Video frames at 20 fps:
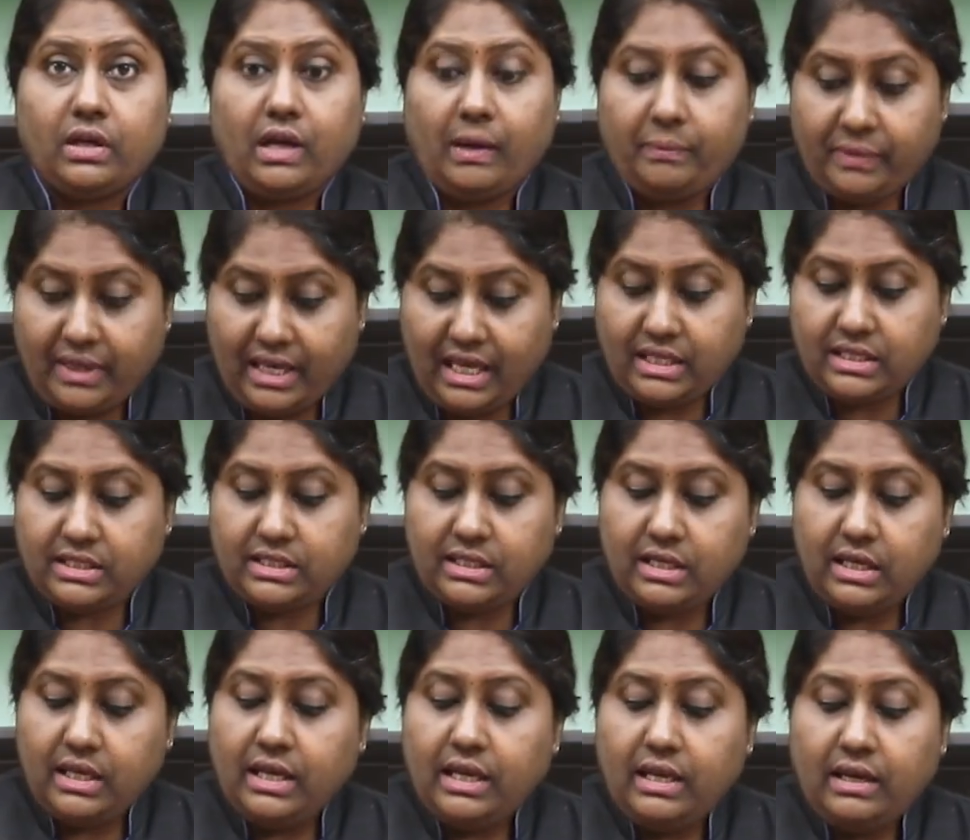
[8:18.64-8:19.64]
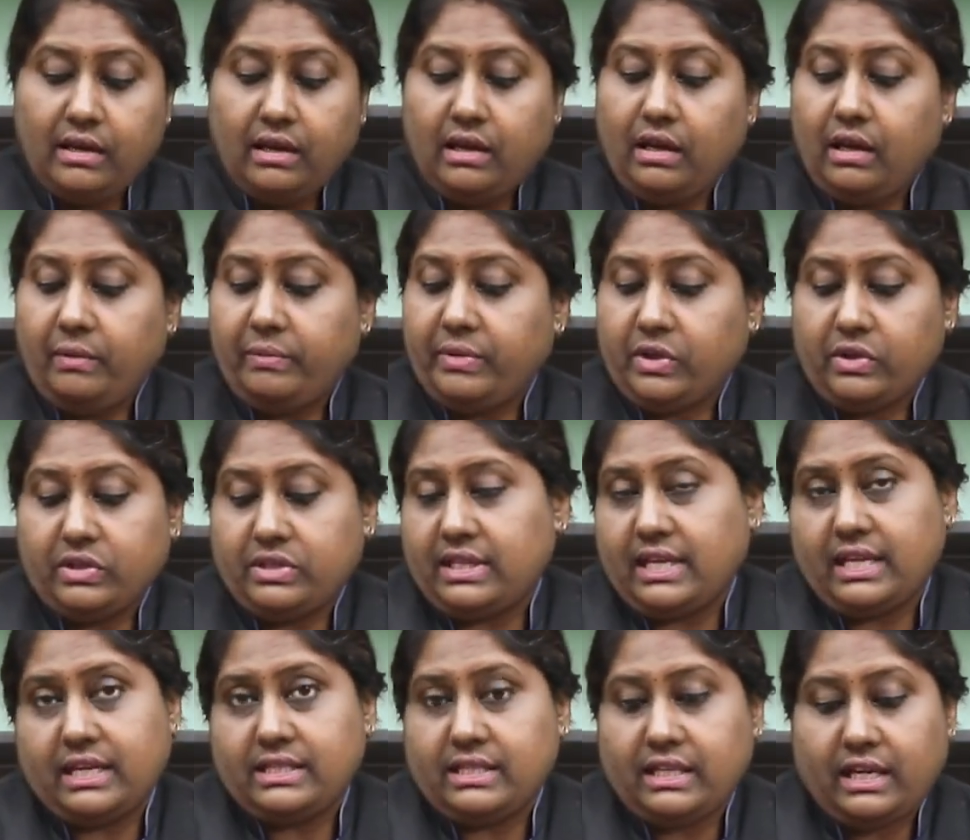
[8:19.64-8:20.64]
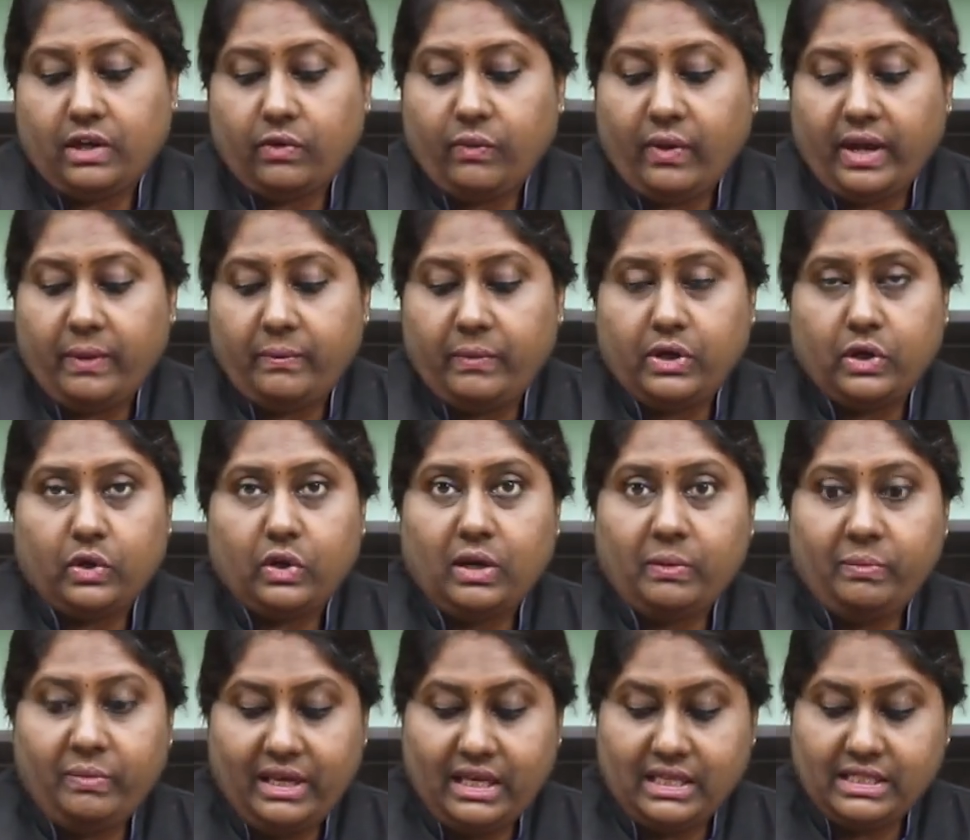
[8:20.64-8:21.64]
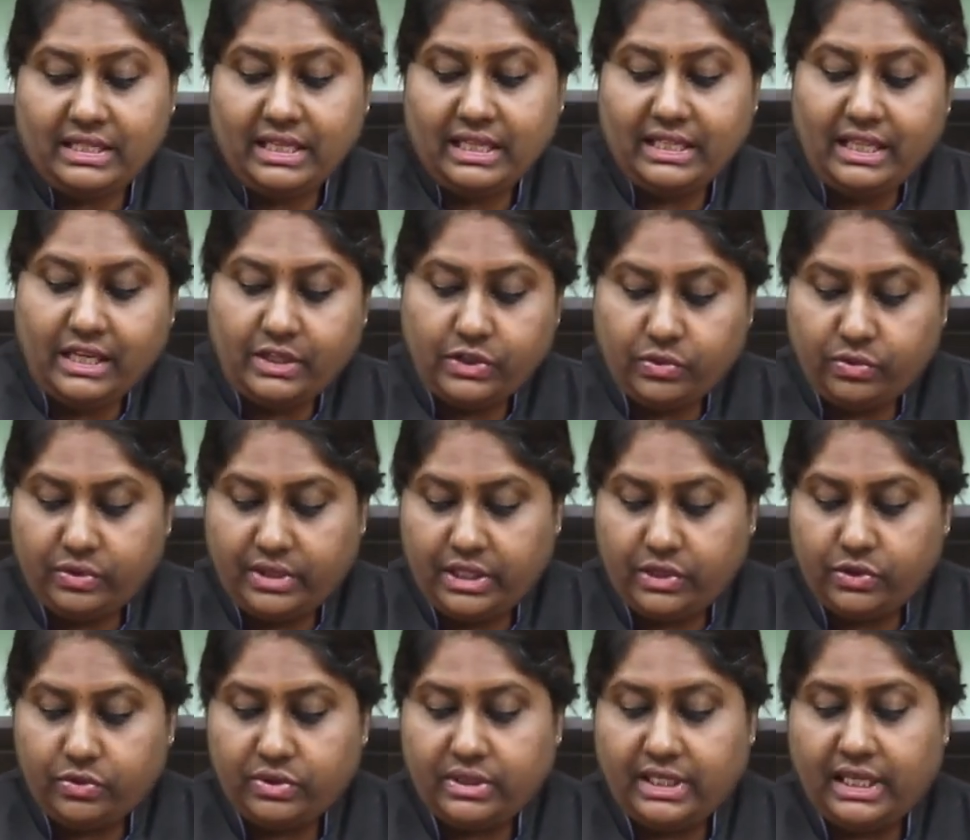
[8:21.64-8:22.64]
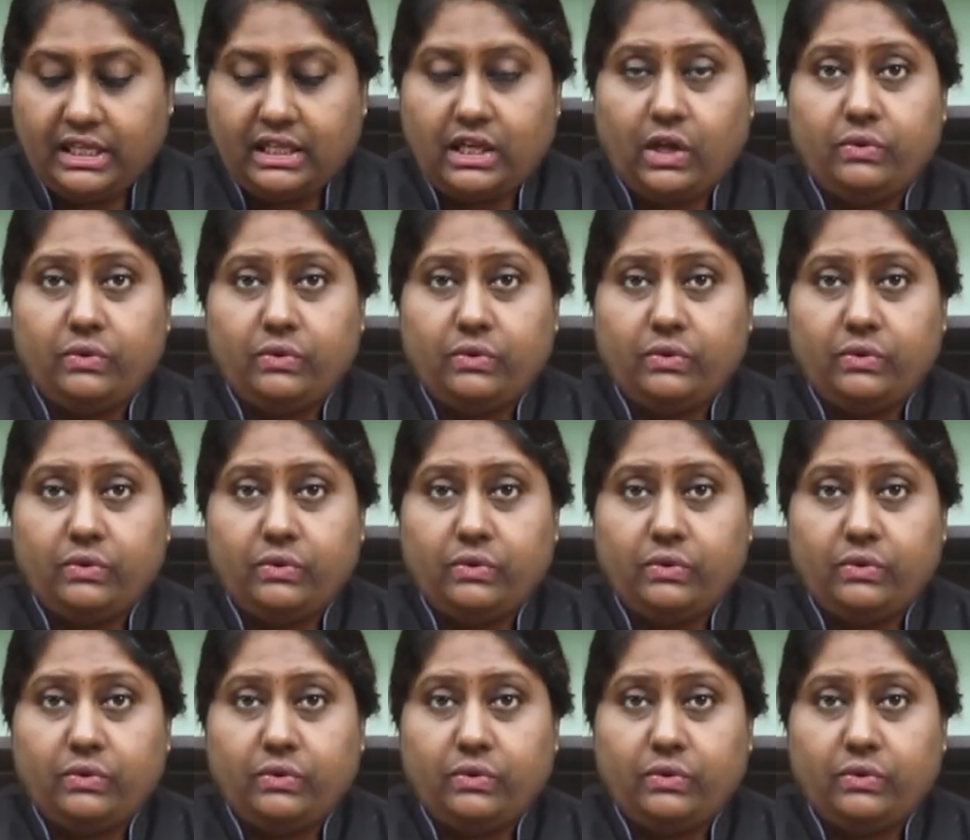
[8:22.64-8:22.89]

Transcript: cupcakes, because there is a requirement or a bake sale that you need to take.